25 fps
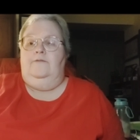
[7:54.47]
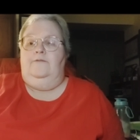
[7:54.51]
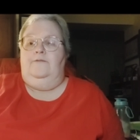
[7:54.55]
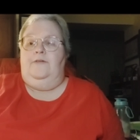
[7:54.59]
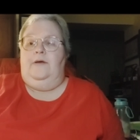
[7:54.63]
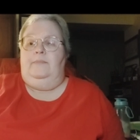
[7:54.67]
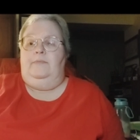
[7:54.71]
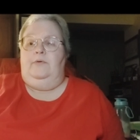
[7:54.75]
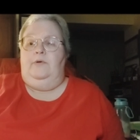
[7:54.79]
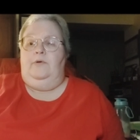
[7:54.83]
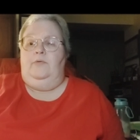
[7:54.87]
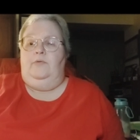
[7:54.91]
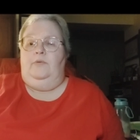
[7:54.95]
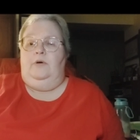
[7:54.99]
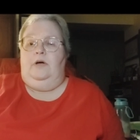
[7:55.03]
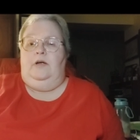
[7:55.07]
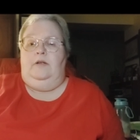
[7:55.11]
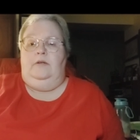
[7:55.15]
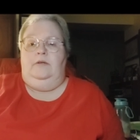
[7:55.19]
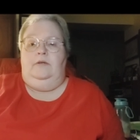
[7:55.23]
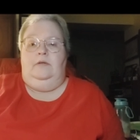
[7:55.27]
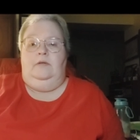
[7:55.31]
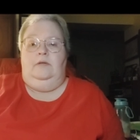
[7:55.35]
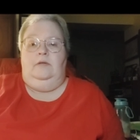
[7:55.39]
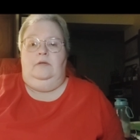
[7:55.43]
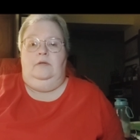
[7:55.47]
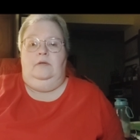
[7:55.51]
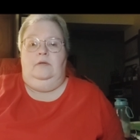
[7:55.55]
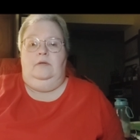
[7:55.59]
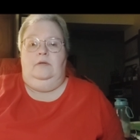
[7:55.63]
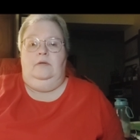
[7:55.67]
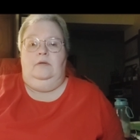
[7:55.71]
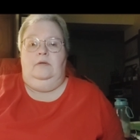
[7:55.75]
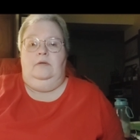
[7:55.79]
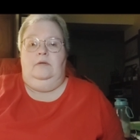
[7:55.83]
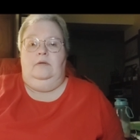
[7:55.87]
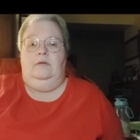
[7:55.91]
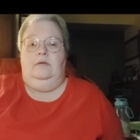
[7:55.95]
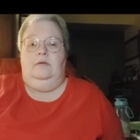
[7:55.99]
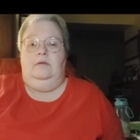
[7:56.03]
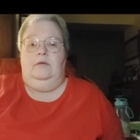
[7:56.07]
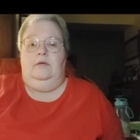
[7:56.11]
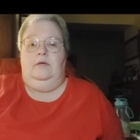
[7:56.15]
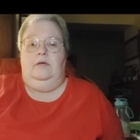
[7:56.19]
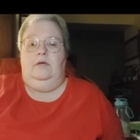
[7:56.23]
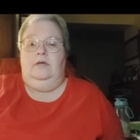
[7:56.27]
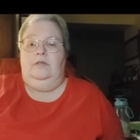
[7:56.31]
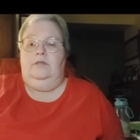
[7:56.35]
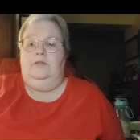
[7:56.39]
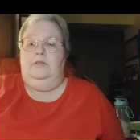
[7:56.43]
On February 1,
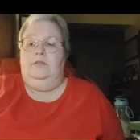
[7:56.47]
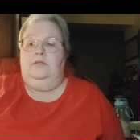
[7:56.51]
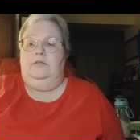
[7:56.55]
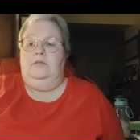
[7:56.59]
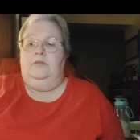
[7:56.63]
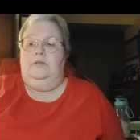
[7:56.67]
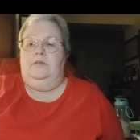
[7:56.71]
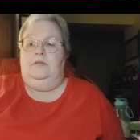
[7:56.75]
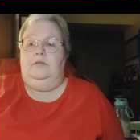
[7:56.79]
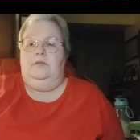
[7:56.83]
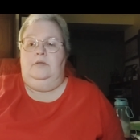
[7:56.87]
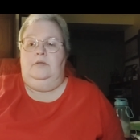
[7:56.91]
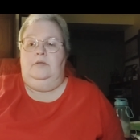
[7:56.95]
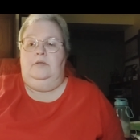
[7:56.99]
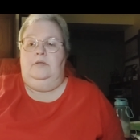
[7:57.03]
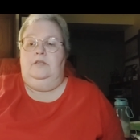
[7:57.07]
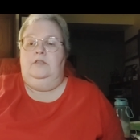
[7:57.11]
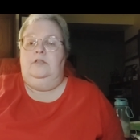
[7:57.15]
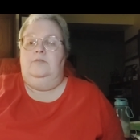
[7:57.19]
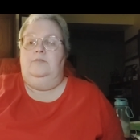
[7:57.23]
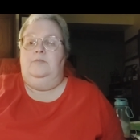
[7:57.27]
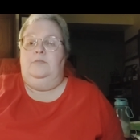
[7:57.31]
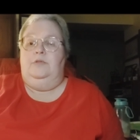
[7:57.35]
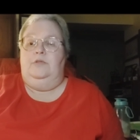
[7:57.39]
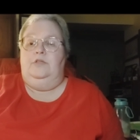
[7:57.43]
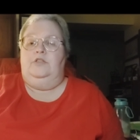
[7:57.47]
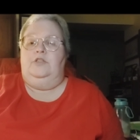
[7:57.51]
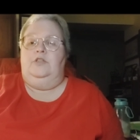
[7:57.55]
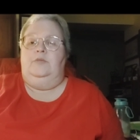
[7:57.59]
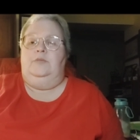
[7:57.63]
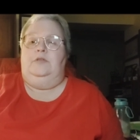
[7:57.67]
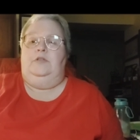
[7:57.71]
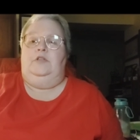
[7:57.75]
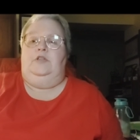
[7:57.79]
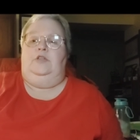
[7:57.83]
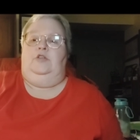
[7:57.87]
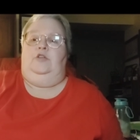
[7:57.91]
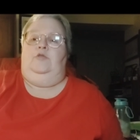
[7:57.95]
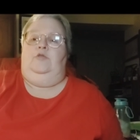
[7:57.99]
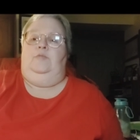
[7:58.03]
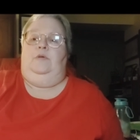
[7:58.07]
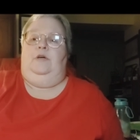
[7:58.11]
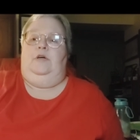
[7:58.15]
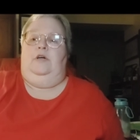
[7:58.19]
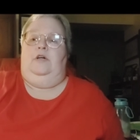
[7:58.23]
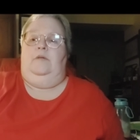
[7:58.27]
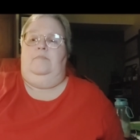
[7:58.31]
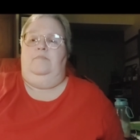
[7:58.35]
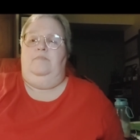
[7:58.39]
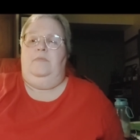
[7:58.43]
the new
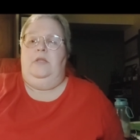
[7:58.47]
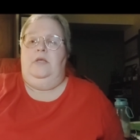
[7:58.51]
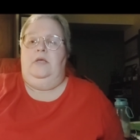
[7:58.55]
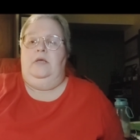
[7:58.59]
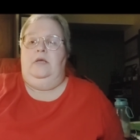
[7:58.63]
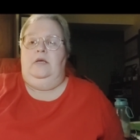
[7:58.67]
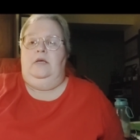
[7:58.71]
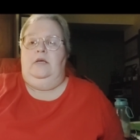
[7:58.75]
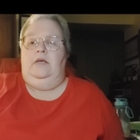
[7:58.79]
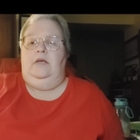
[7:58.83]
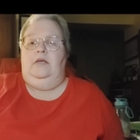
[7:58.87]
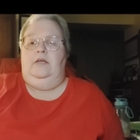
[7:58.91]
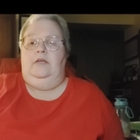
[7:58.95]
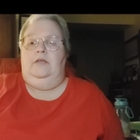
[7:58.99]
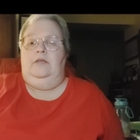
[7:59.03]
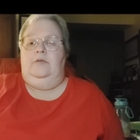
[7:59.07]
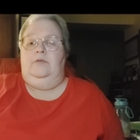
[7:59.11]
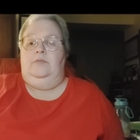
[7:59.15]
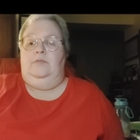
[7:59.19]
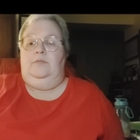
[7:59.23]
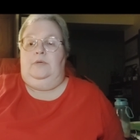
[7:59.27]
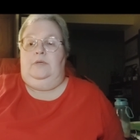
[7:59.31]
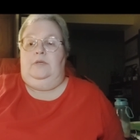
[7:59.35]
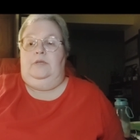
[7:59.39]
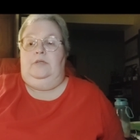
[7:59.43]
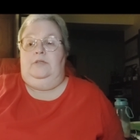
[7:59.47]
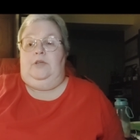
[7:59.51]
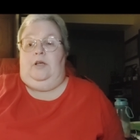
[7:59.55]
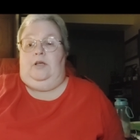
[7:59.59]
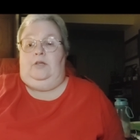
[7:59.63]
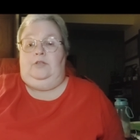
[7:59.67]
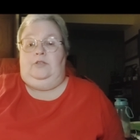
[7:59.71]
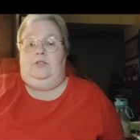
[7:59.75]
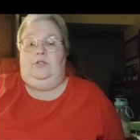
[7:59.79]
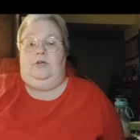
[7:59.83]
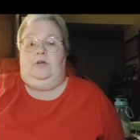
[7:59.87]
mill is